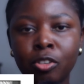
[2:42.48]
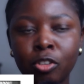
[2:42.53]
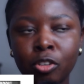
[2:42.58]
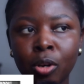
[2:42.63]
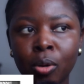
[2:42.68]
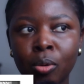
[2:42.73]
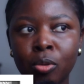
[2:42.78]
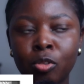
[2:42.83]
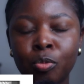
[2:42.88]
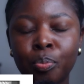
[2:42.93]

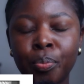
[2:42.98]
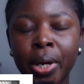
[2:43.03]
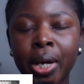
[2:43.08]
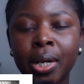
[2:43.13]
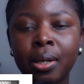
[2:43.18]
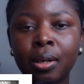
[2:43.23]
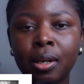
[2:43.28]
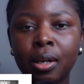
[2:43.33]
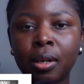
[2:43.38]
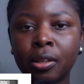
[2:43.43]
shows
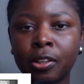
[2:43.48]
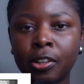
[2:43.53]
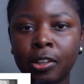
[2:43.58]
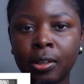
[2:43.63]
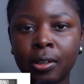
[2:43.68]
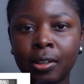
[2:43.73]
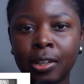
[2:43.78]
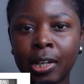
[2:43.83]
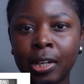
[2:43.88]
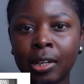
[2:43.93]
bad
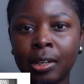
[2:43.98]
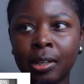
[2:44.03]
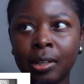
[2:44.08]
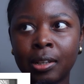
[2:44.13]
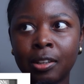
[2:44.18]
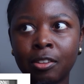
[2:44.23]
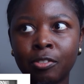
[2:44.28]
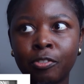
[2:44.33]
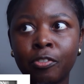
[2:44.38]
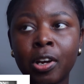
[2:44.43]
cutting
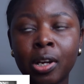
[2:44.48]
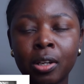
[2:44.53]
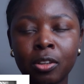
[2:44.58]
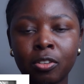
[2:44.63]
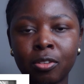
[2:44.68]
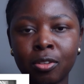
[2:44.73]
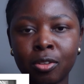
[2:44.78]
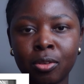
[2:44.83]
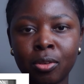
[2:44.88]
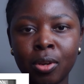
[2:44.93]
techniques
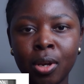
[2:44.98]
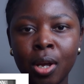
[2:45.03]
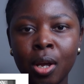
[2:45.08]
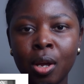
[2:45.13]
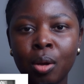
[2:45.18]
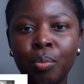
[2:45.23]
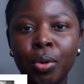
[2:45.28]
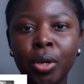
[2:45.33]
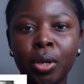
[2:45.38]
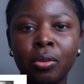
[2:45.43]
faster
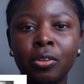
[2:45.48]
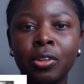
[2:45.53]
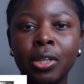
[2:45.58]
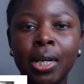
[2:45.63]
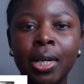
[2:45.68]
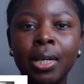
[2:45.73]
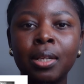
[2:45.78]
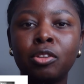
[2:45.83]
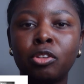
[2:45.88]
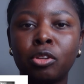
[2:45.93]
because the
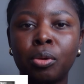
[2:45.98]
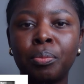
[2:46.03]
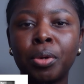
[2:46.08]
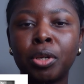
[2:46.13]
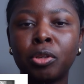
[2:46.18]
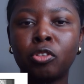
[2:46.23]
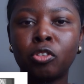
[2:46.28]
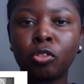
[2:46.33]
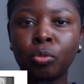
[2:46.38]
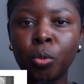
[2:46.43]
ends are
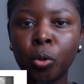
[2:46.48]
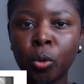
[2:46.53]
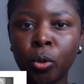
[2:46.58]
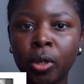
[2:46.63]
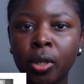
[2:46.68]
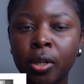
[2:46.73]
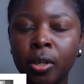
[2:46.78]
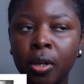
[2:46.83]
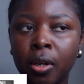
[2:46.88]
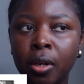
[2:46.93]
much
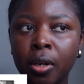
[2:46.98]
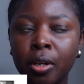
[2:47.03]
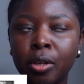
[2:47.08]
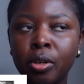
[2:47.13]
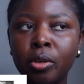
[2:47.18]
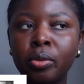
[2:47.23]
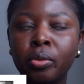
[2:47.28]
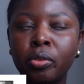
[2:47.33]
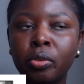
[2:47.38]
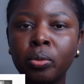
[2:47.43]
smaller.
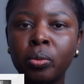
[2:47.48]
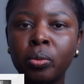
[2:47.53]
You do